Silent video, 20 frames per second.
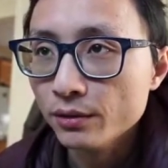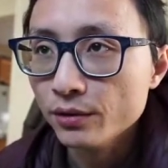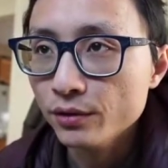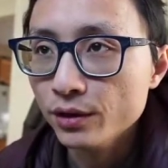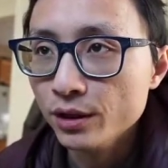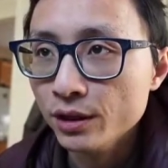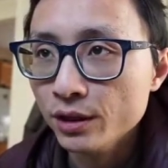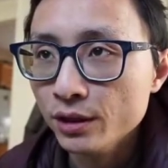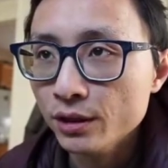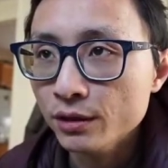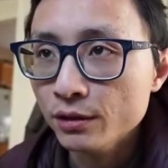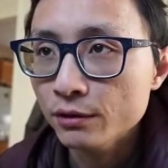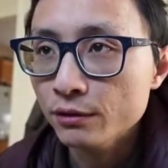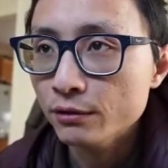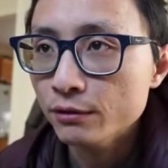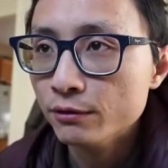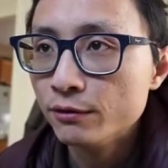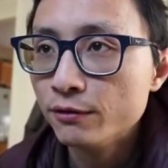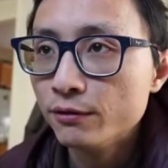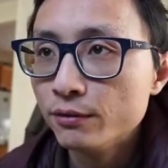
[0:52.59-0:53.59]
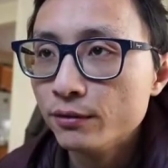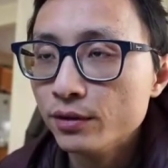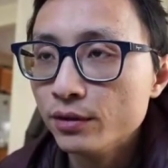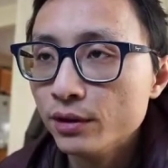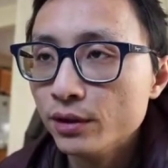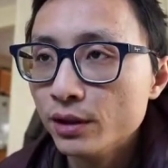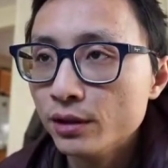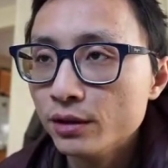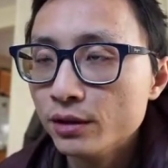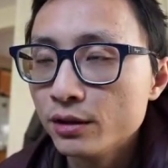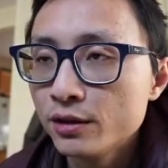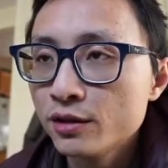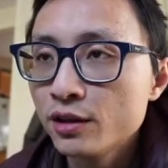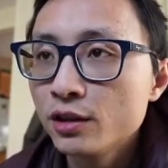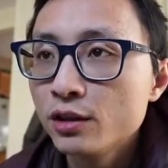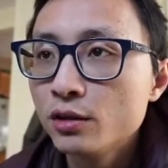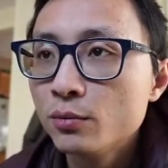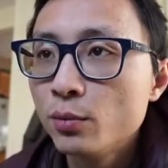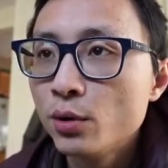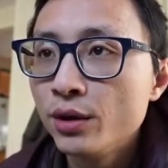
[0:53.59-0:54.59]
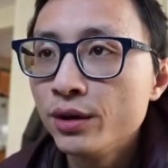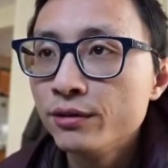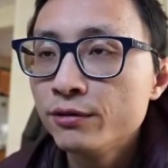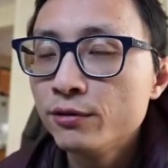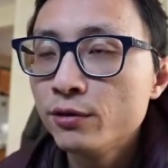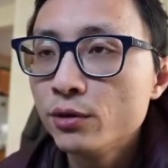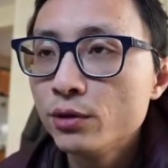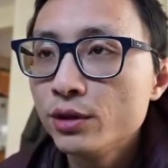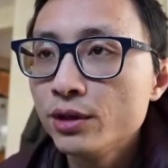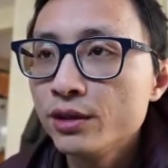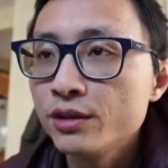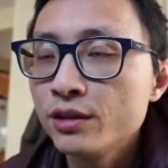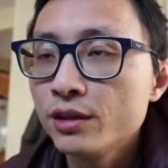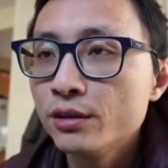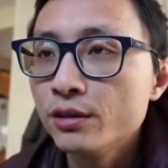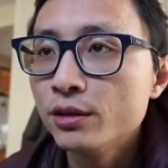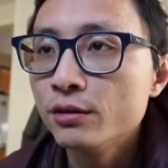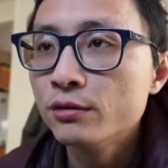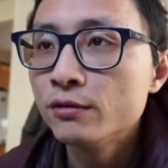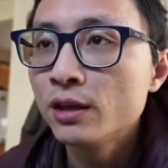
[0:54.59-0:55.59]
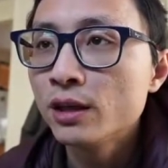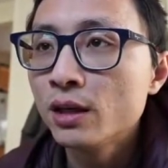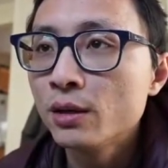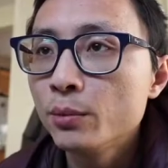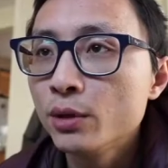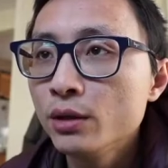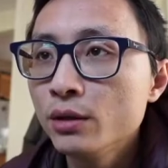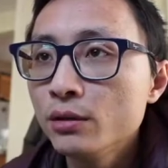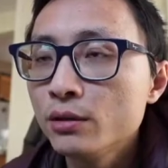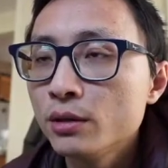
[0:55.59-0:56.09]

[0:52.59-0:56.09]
The single point 4 is an overlap